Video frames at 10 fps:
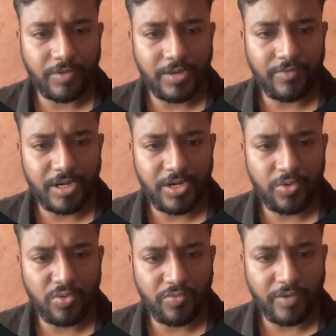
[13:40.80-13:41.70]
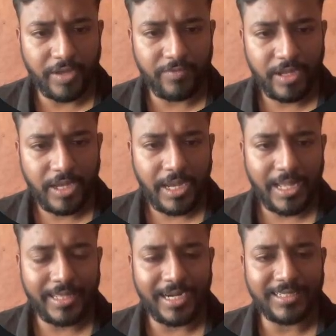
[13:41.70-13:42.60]
1125
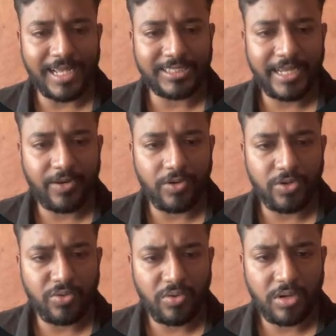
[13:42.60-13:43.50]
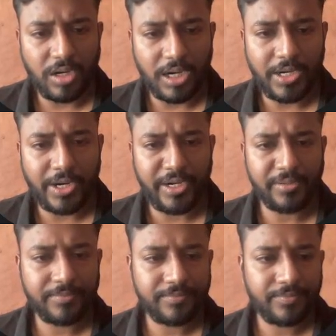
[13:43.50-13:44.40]
and that is actually equal to 100
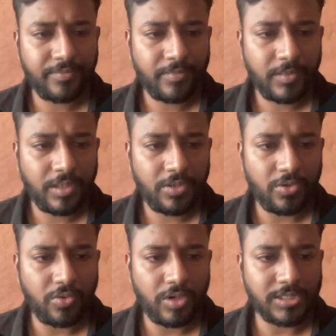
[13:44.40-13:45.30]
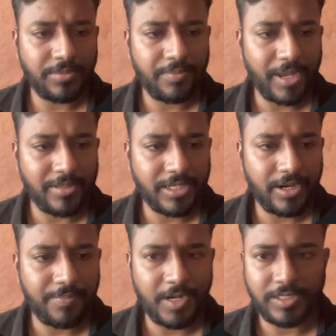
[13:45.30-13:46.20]
thoda sa hum yahan se
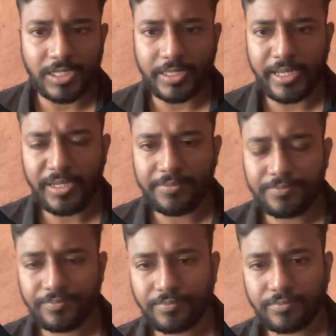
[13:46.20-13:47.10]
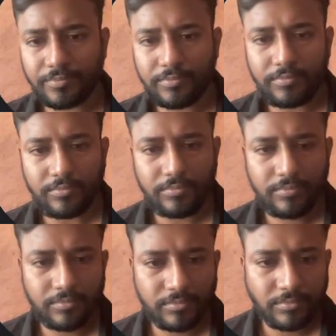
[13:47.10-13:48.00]
rub kar sakte hain
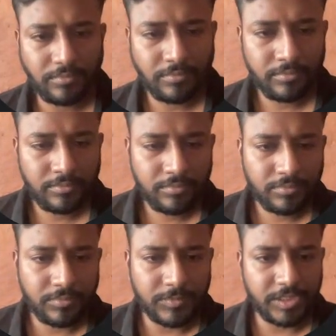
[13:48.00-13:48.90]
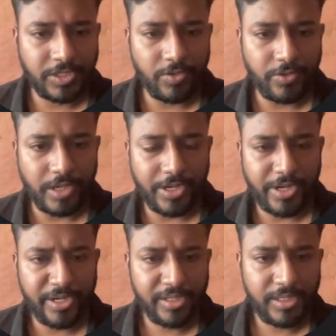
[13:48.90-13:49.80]
that is equal to
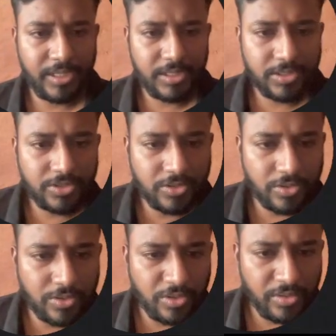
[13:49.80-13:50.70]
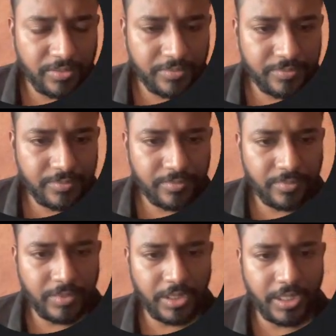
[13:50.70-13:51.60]
100 so
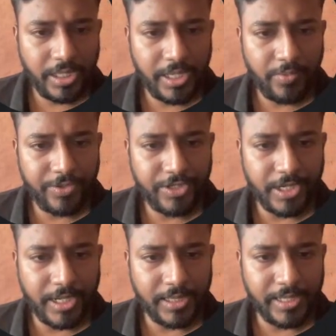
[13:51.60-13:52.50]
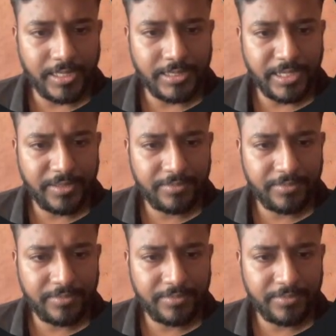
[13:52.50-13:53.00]
ye equation hatate hain aise